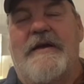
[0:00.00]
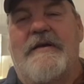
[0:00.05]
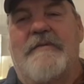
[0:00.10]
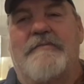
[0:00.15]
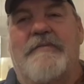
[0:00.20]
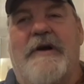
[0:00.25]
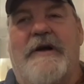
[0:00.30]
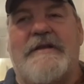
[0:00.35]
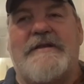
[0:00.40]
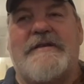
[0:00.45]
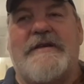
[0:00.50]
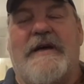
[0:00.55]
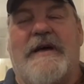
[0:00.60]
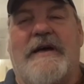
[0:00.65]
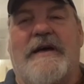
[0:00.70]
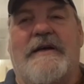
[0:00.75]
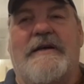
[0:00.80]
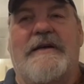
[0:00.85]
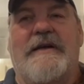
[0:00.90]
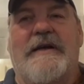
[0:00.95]
but
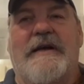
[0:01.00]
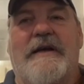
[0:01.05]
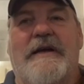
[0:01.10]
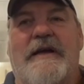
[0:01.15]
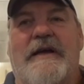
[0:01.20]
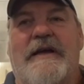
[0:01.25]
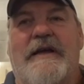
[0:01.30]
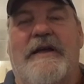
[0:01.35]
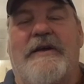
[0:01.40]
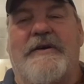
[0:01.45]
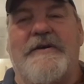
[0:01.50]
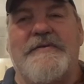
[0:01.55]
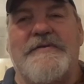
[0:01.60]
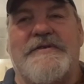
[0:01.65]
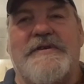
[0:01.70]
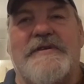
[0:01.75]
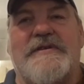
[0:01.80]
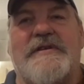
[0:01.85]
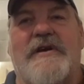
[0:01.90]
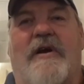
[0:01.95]
uh, you know, he was
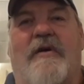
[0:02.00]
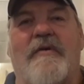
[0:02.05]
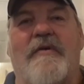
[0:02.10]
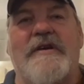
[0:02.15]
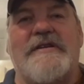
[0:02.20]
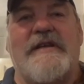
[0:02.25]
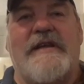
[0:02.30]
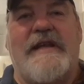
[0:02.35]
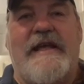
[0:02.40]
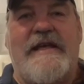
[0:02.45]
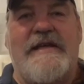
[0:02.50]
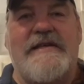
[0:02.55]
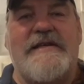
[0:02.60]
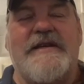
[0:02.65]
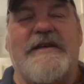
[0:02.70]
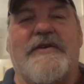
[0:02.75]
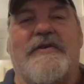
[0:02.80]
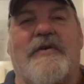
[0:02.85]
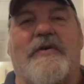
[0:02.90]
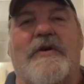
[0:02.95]
just always an
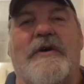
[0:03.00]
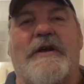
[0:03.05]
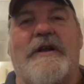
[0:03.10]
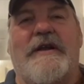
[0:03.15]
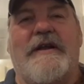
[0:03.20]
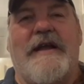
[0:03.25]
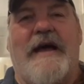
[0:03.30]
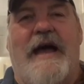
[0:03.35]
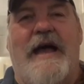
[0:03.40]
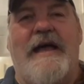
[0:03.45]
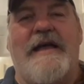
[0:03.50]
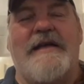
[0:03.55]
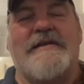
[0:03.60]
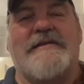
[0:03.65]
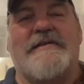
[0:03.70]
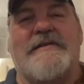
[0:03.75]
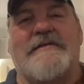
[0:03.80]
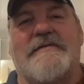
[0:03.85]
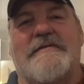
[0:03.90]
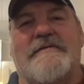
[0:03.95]
easygoing,
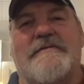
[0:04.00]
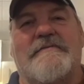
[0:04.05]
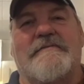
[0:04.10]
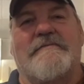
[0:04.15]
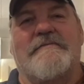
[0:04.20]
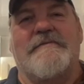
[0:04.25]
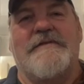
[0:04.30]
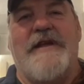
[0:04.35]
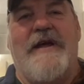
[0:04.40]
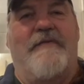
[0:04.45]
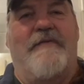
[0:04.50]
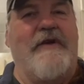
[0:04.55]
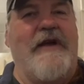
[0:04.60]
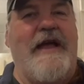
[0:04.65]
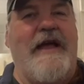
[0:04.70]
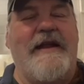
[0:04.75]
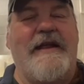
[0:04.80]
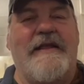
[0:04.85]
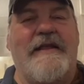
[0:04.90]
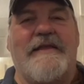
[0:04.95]
nice. Never
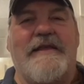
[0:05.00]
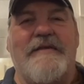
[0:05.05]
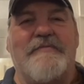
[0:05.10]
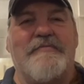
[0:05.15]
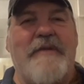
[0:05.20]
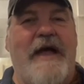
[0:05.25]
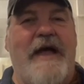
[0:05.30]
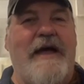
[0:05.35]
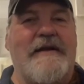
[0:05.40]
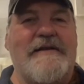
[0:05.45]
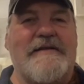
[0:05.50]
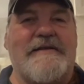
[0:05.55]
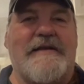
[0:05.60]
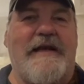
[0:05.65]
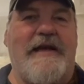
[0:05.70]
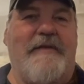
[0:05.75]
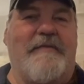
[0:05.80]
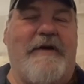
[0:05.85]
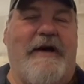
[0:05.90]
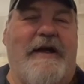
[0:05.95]
had anything bad to say
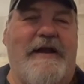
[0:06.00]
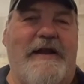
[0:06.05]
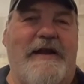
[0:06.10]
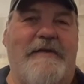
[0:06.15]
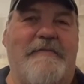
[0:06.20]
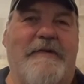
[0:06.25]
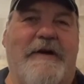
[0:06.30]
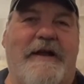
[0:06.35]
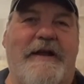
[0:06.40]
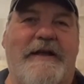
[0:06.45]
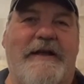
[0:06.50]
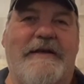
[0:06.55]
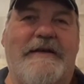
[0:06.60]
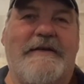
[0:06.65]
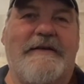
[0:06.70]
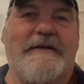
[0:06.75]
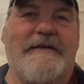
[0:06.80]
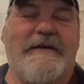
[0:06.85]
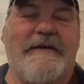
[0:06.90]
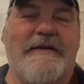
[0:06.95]
about anybody
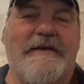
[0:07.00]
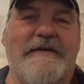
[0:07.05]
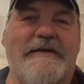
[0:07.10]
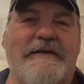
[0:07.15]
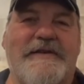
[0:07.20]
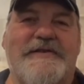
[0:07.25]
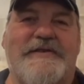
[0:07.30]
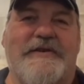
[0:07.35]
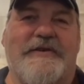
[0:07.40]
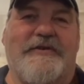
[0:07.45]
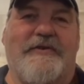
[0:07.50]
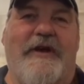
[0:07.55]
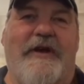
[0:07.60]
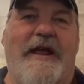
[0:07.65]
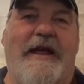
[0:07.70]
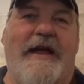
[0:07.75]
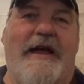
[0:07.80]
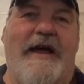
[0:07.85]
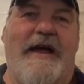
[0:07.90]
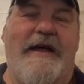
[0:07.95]
just a
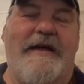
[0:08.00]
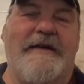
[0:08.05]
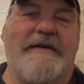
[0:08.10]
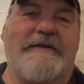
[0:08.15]
great guy.